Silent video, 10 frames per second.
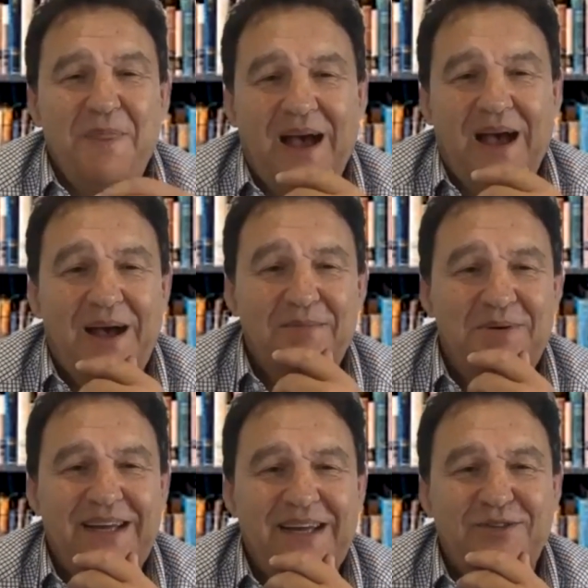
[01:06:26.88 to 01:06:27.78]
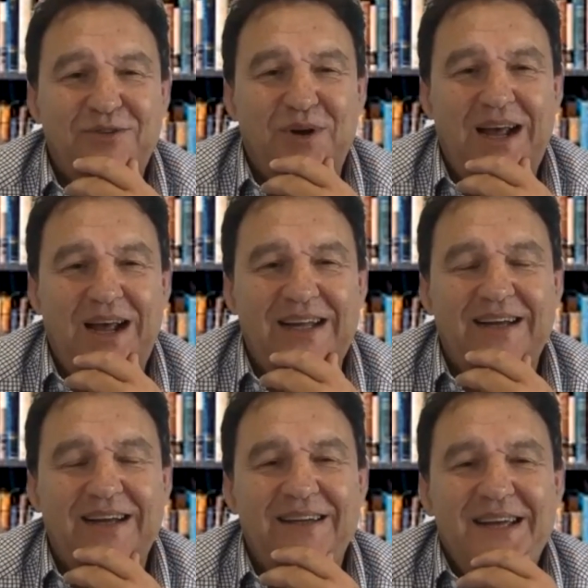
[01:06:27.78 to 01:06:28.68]
in
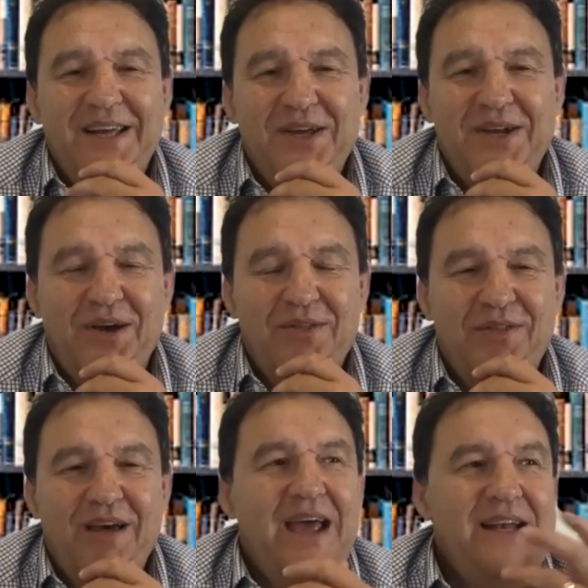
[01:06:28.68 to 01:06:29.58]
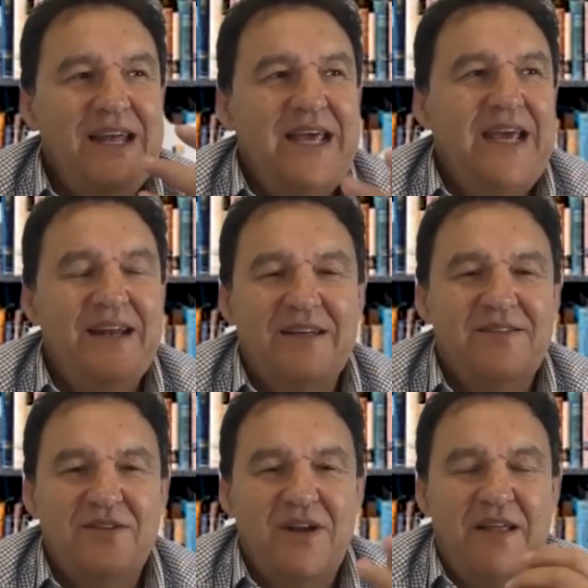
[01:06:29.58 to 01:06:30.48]
Australia, you know, they need us.